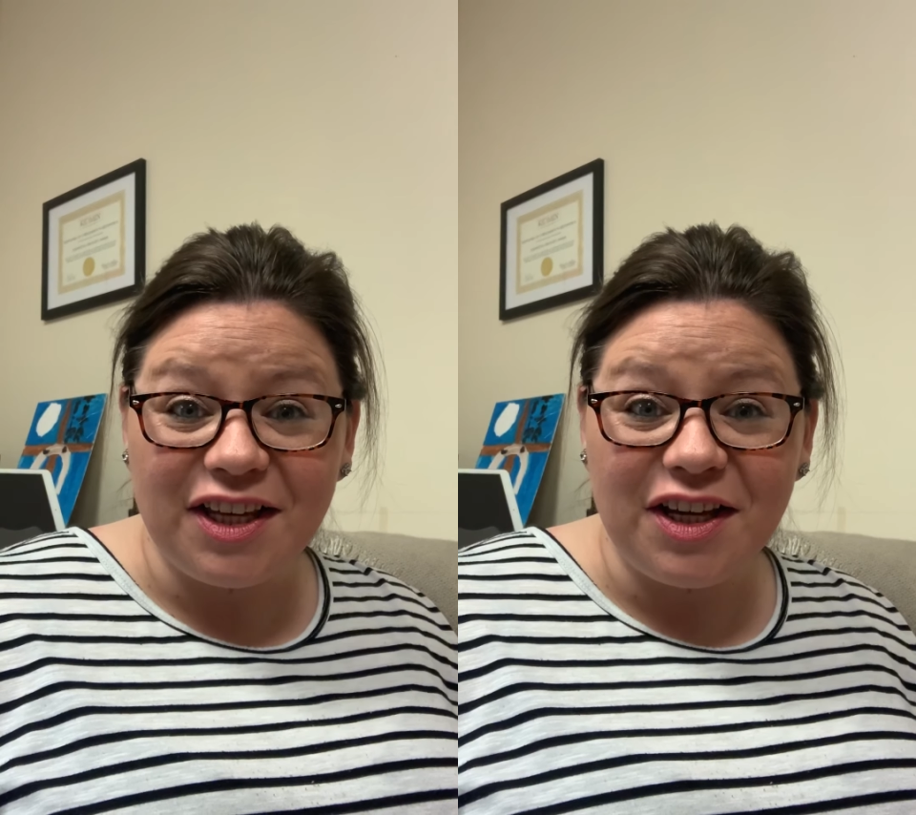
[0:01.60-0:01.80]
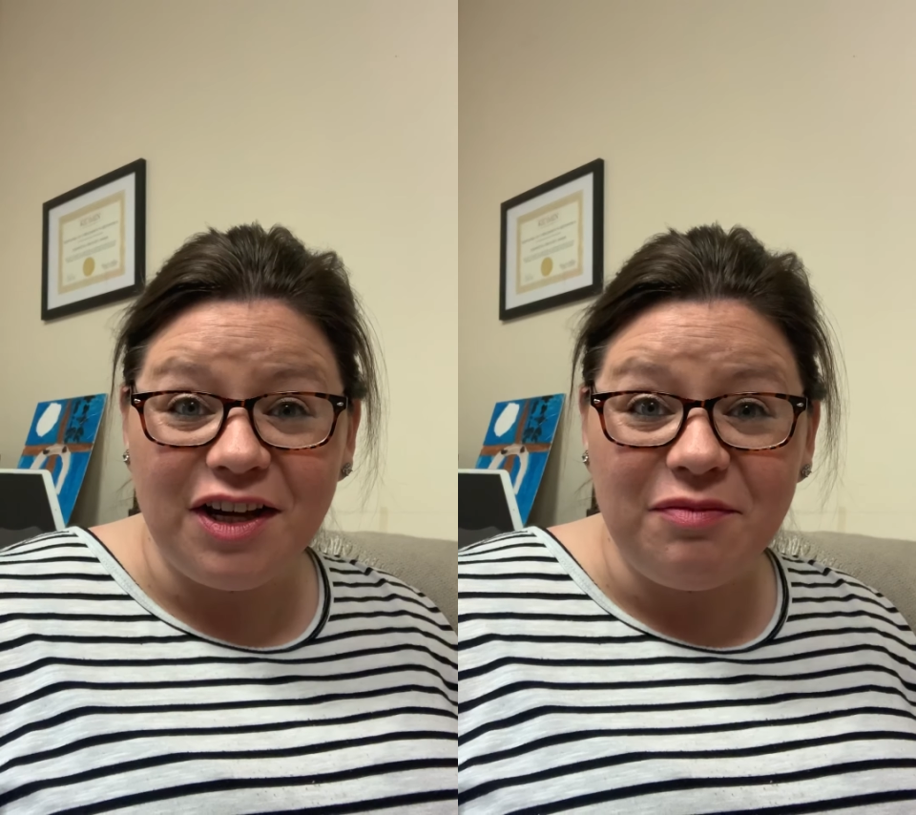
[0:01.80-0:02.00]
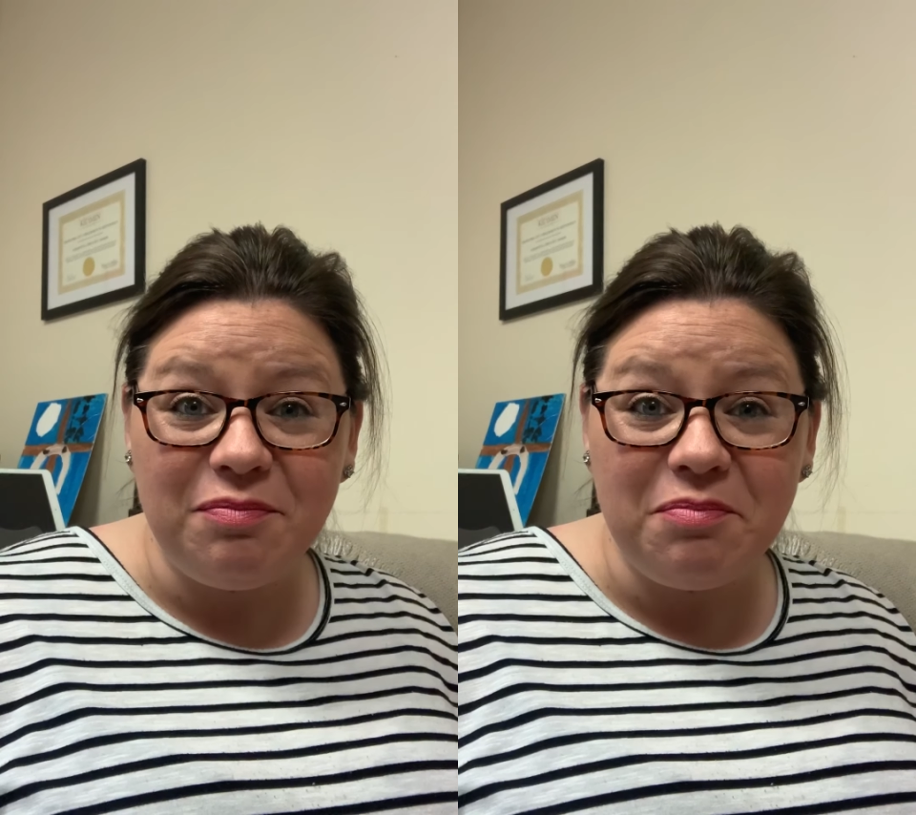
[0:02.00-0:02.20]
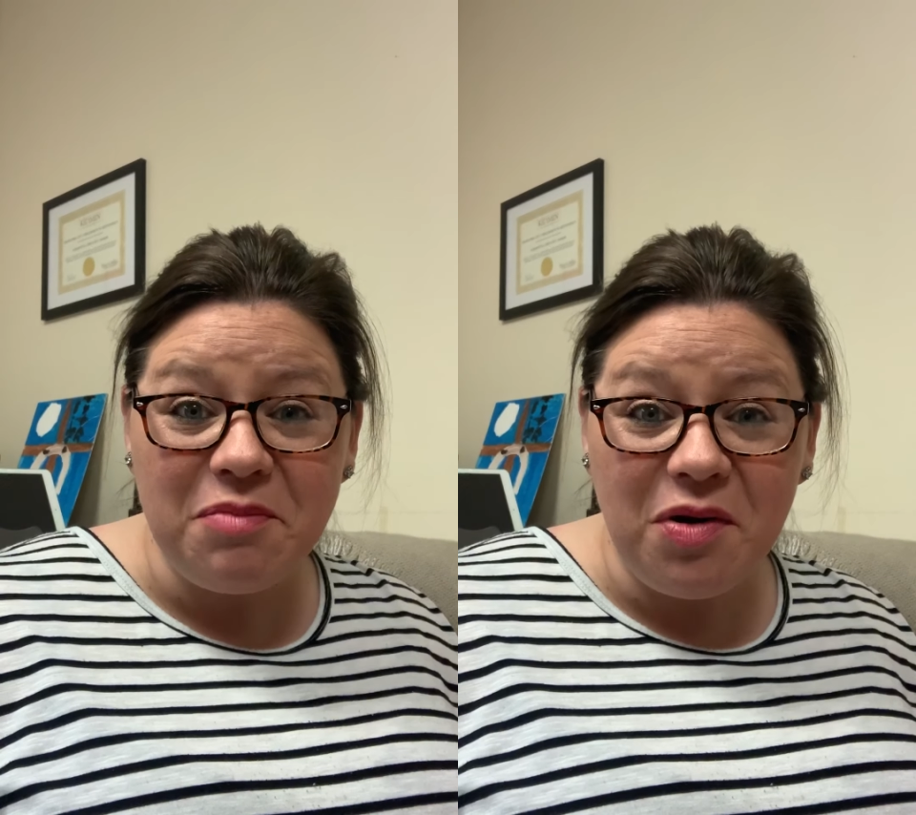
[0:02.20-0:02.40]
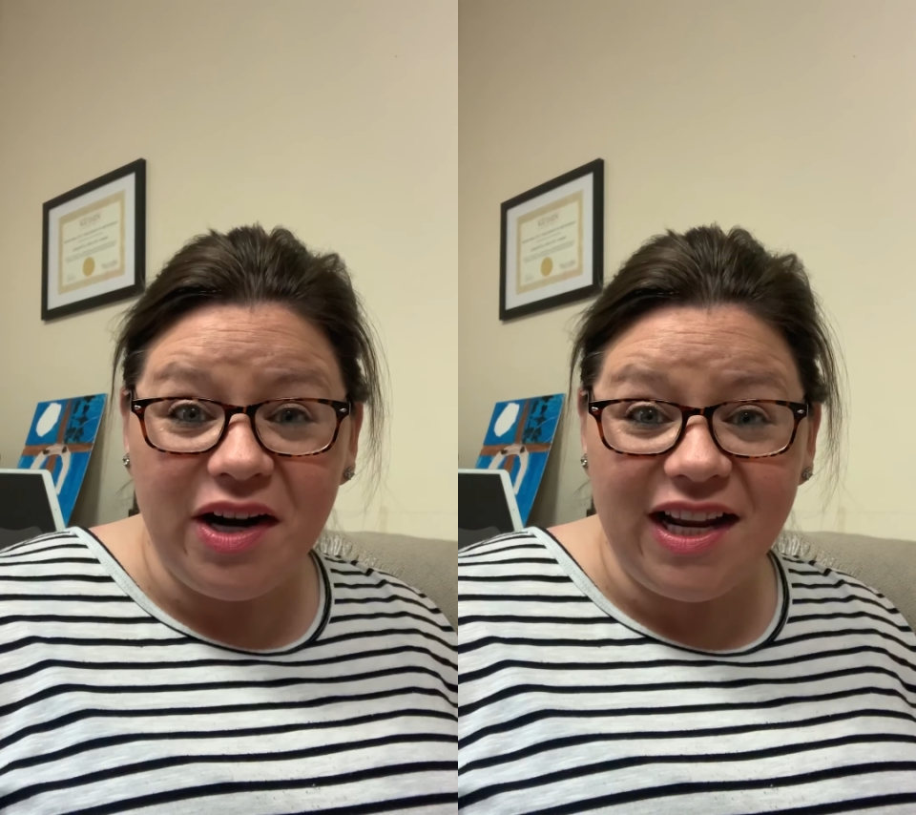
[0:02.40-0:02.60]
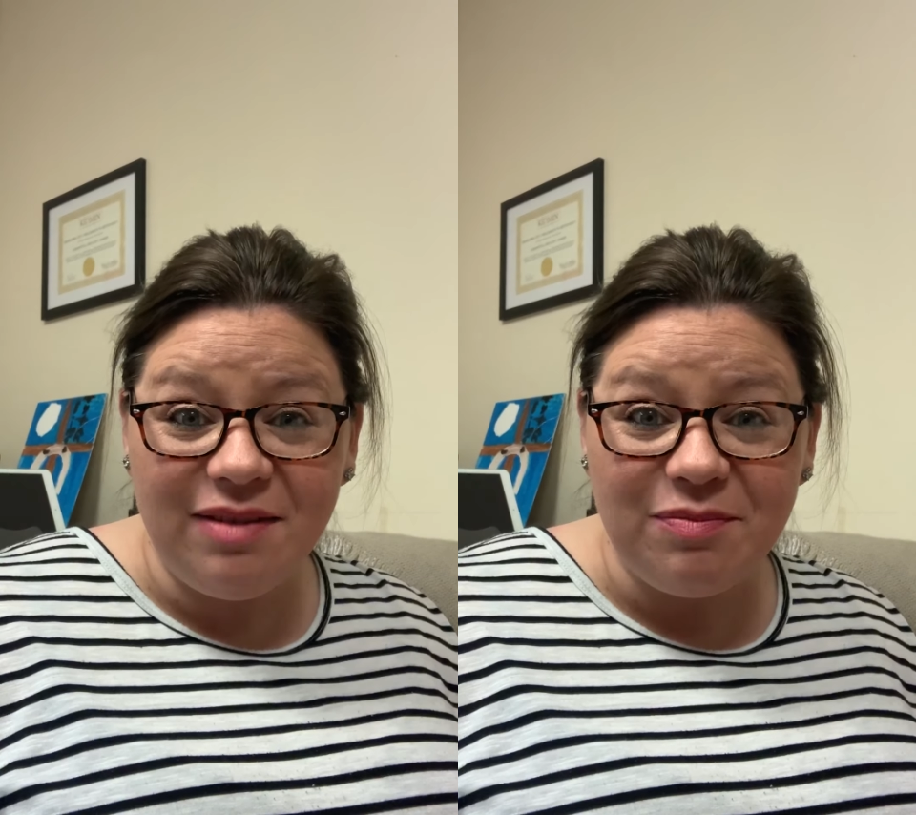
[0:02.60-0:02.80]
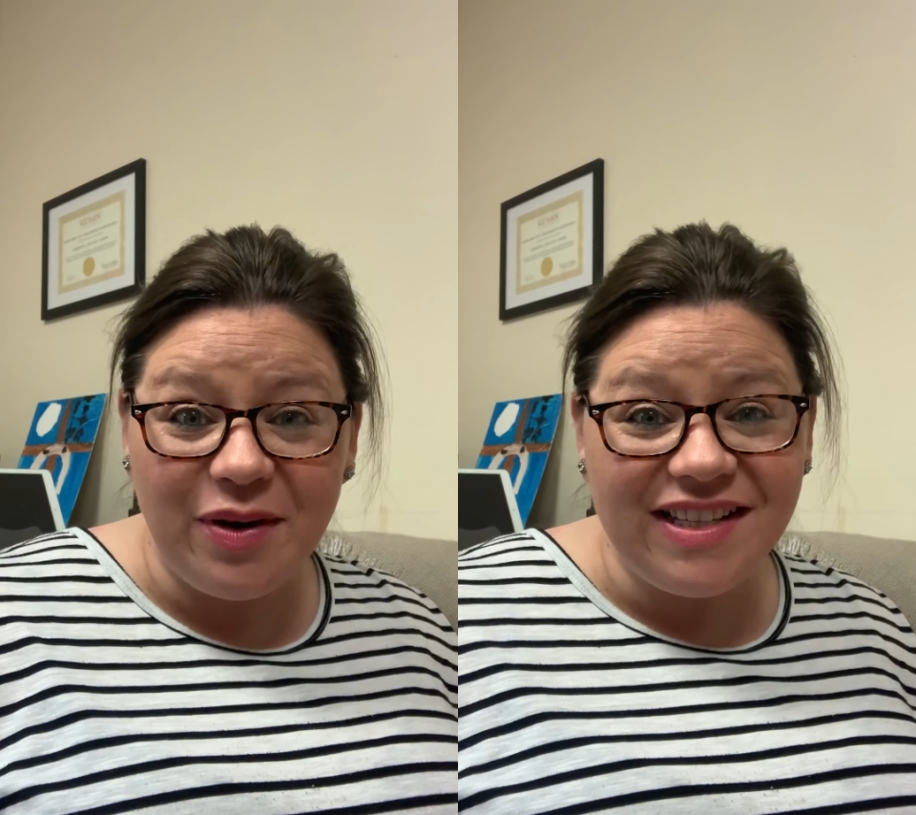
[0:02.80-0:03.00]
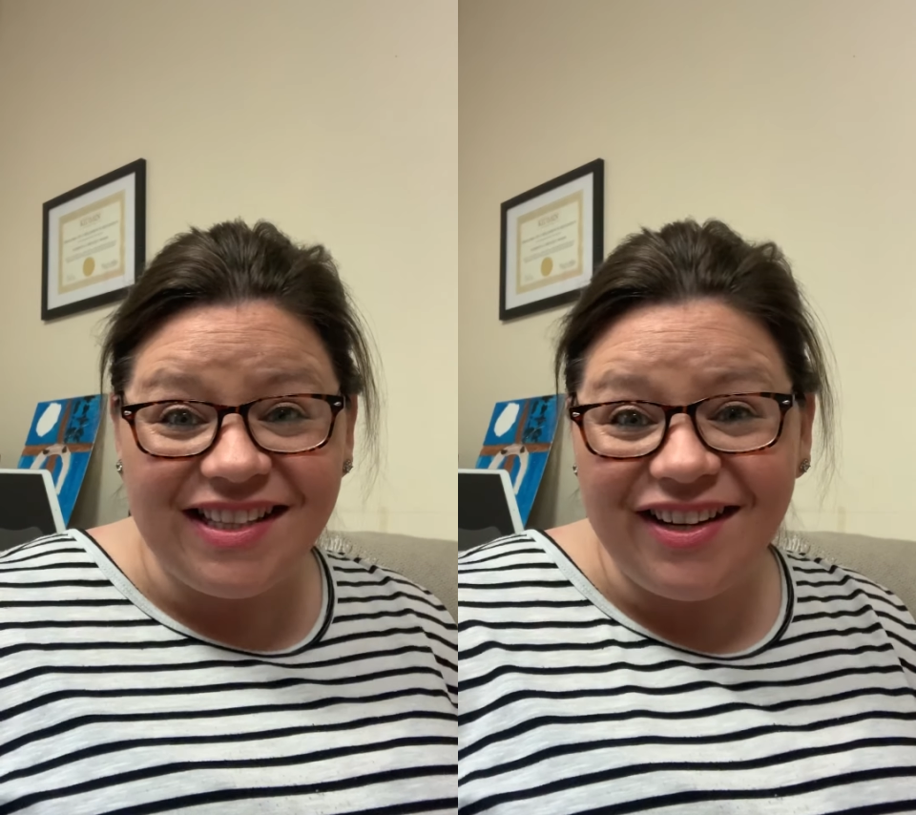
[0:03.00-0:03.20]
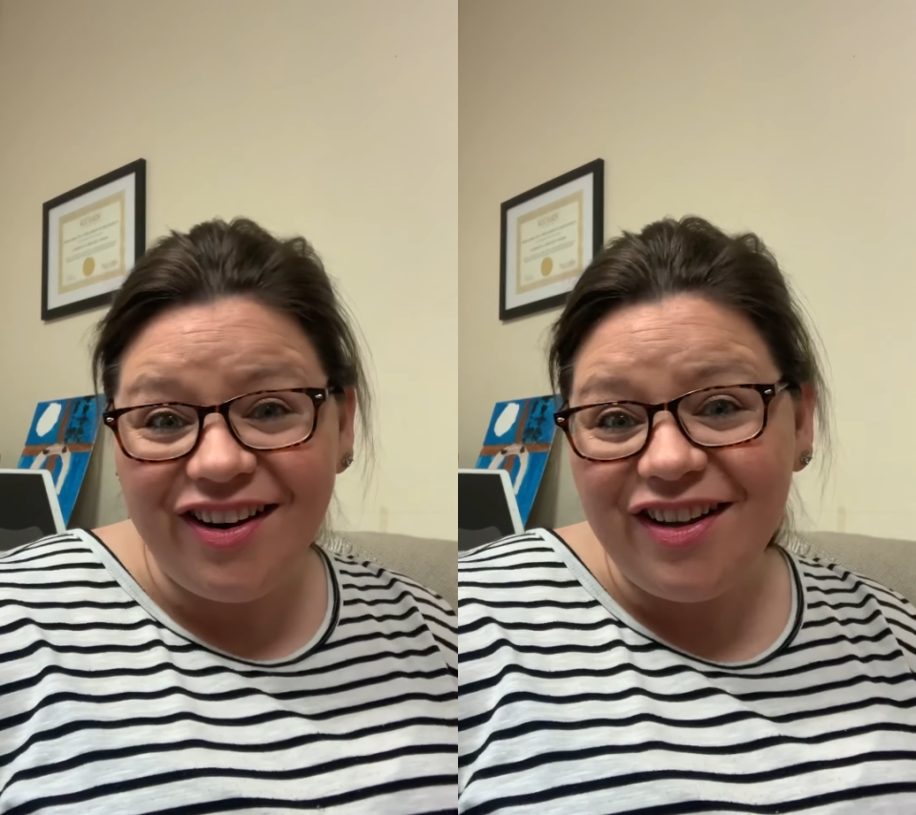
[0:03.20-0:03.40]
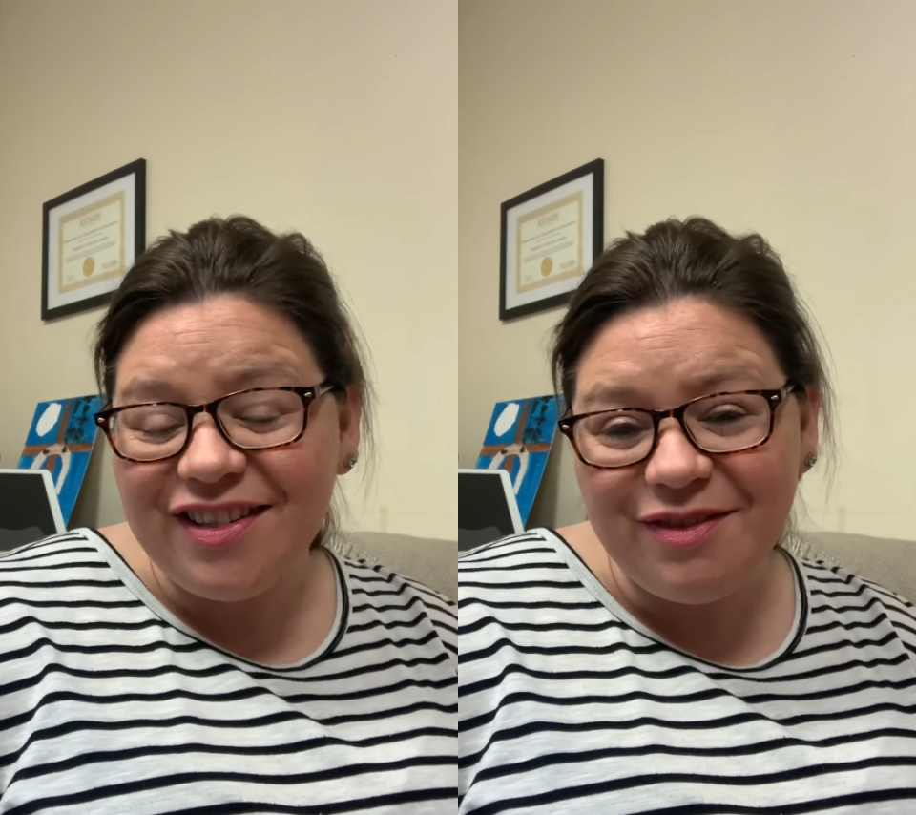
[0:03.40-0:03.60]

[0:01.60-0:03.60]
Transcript: Good morning, boys and girls,